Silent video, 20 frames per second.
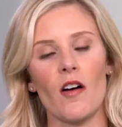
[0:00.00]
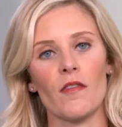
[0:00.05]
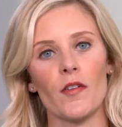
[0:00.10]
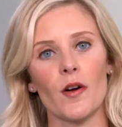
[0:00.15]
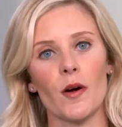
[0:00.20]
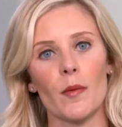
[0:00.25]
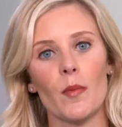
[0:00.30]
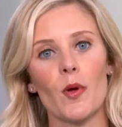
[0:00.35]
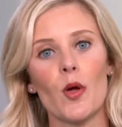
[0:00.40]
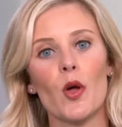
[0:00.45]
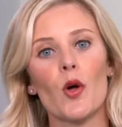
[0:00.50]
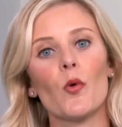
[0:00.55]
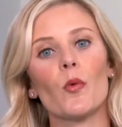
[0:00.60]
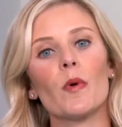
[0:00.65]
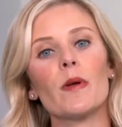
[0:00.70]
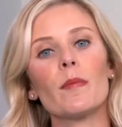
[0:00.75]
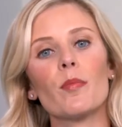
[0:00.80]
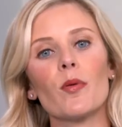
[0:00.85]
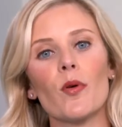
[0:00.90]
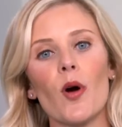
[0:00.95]
Firm,
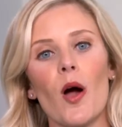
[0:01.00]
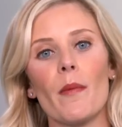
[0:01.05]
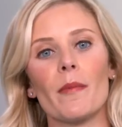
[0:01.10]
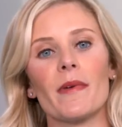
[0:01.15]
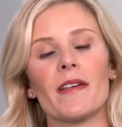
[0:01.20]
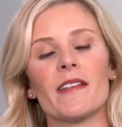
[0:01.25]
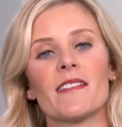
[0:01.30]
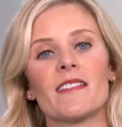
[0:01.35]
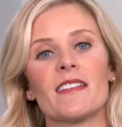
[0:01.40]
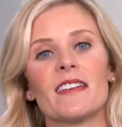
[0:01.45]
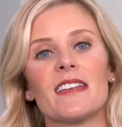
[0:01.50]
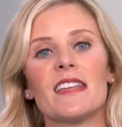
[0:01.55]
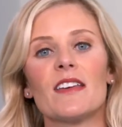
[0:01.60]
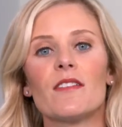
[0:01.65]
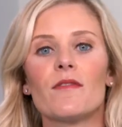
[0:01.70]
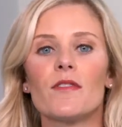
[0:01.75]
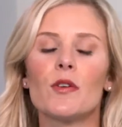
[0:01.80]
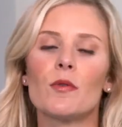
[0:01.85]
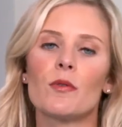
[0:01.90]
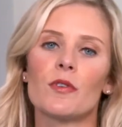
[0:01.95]
we promise to
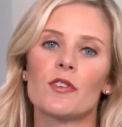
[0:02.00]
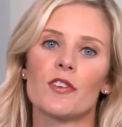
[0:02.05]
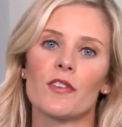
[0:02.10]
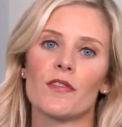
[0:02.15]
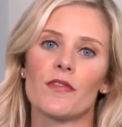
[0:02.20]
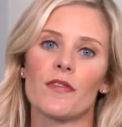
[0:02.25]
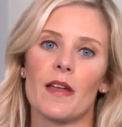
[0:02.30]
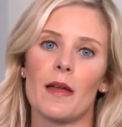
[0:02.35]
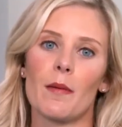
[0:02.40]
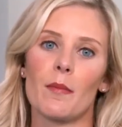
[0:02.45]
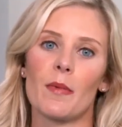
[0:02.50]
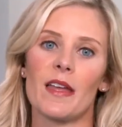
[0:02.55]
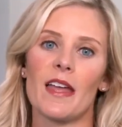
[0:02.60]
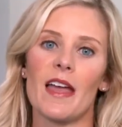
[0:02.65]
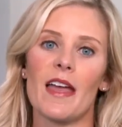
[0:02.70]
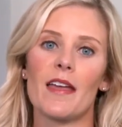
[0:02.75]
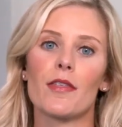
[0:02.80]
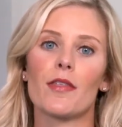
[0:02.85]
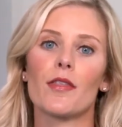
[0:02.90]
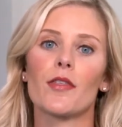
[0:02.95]
give you and your
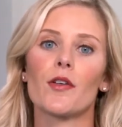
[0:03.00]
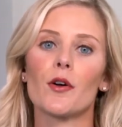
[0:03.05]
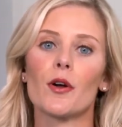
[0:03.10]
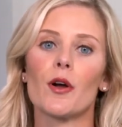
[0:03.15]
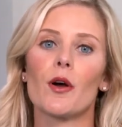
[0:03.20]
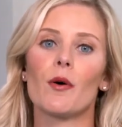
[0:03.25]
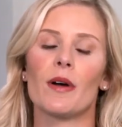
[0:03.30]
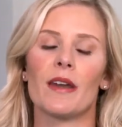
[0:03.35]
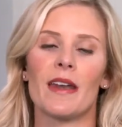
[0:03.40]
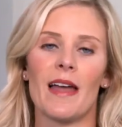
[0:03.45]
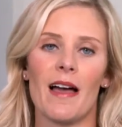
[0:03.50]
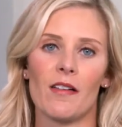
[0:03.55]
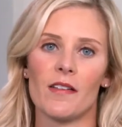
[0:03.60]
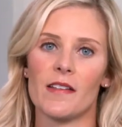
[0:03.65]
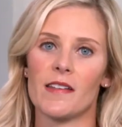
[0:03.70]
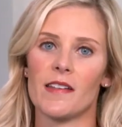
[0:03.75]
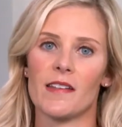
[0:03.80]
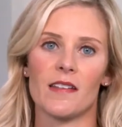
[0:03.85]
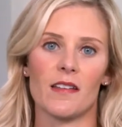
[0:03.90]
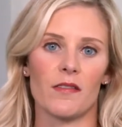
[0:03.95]
family a thorough
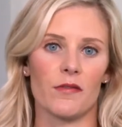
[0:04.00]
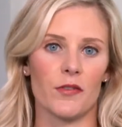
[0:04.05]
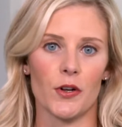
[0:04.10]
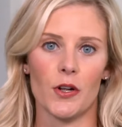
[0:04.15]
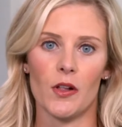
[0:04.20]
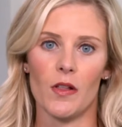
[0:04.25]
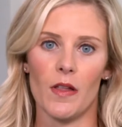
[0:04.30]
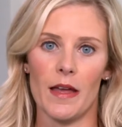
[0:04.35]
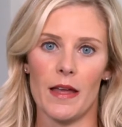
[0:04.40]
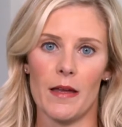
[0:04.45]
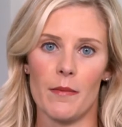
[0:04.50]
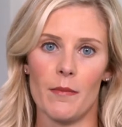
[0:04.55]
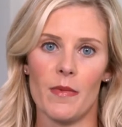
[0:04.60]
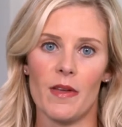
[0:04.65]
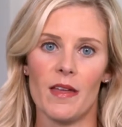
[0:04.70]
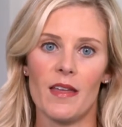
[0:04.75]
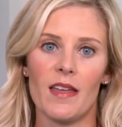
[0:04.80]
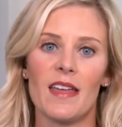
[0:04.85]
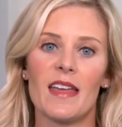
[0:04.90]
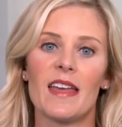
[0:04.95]
analysis of your claim,
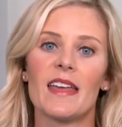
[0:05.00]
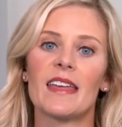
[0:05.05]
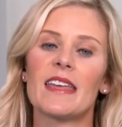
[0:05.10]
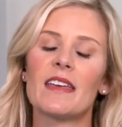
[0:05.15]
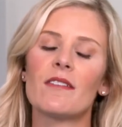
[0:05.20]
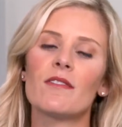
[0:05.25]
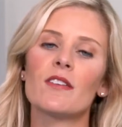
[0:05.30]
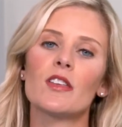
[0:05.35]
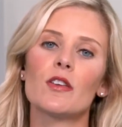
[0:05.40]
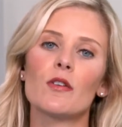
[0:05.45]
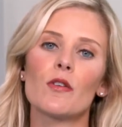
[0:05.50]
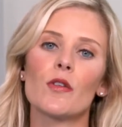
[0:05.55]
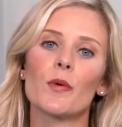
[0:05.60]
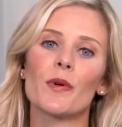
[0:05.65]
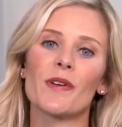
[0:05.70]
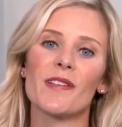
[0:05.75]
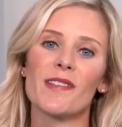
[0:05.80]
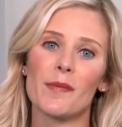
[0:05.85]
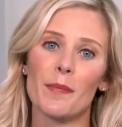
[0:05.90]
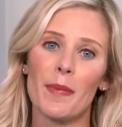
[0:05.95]
giving you the
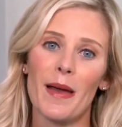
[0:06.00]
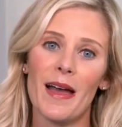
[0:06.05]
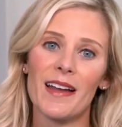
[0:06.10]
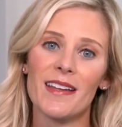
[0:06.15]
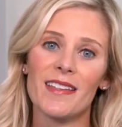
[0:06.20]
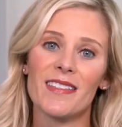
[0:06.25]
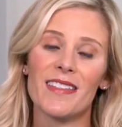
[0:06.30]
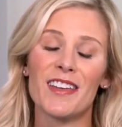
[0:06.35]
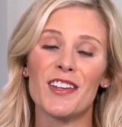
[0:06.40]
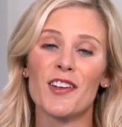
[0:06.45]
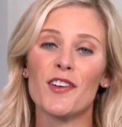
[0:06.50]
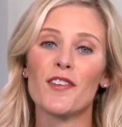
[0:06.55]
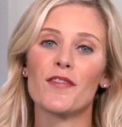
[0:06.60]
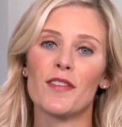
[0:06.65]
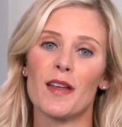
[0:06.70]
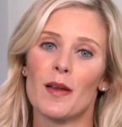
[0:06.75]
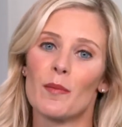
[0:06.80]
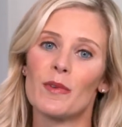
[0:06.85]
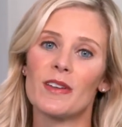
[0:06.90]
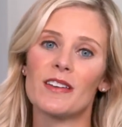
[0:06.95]
respect that your
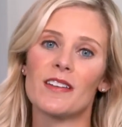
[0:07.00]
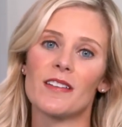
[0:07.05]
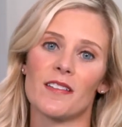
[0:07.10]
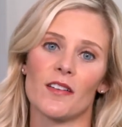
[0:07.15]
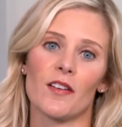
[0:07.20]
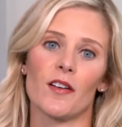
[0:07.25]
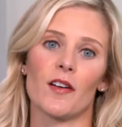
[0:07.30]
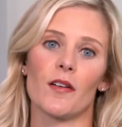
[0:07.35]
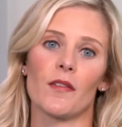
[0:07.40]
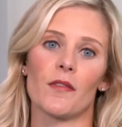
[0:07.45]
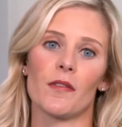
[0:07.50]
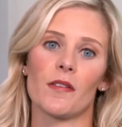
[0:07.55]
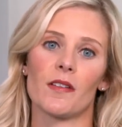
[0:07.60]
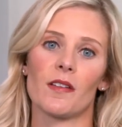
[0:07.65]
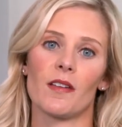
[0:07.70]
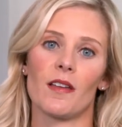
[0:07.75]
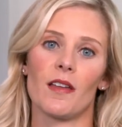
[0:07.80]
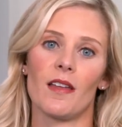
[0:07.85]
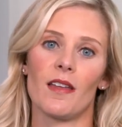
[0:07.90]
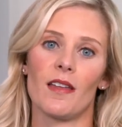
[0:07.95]
family
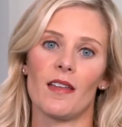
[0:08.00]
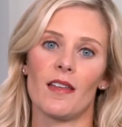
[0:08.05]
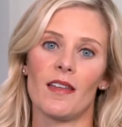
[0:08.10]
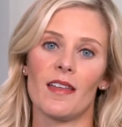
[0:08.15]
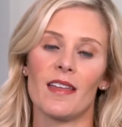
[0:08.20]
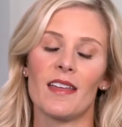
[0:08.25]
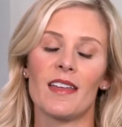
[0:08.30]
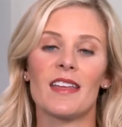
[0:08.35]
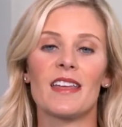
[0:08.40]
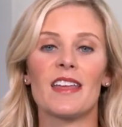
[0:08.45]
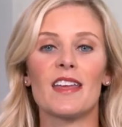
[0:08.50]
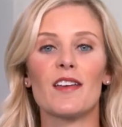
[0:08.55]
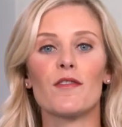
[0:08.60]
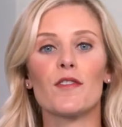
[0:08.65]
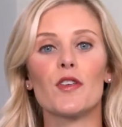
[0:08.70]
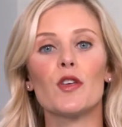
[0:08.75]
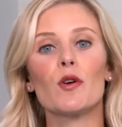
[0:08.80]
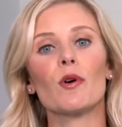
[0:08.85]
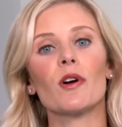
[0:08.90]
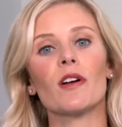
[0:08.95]
deserves.
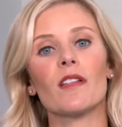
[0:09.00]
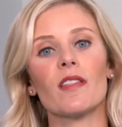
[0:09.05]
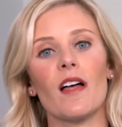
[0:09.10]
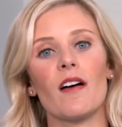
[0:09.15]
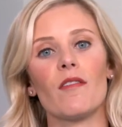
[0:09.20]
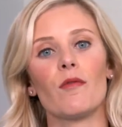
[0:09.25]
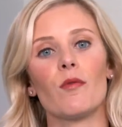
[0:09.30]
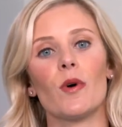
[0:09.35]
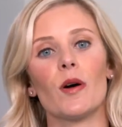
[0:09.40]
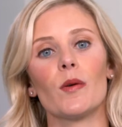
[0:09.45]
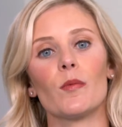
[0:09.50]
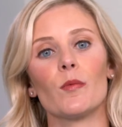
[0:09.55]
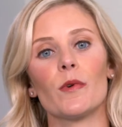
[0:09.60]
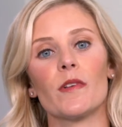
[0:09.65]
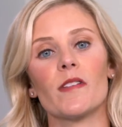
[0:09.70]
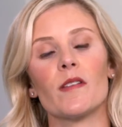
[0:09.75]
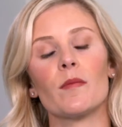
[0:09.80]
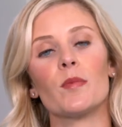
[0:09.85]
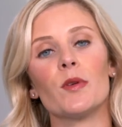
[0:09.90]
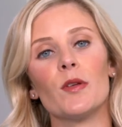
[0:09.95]
If you or a loved one
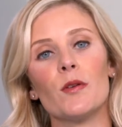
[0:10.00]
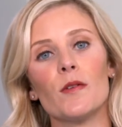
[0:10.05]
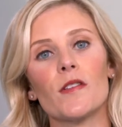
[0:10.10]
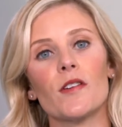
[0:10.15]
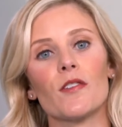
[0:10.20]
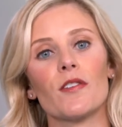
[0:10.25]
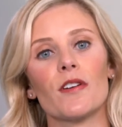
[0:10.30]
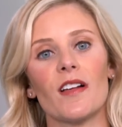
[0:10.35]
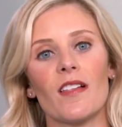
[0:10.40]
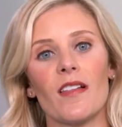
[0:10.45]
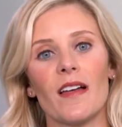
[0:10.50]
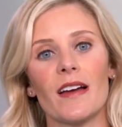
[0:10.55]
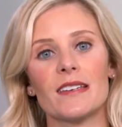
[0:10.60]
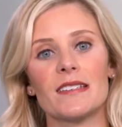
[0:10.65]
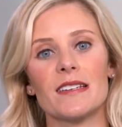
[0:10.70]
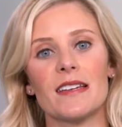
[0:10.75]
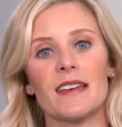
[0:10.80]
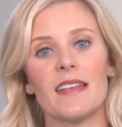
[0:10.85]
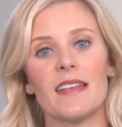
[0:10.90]
was abused or neglected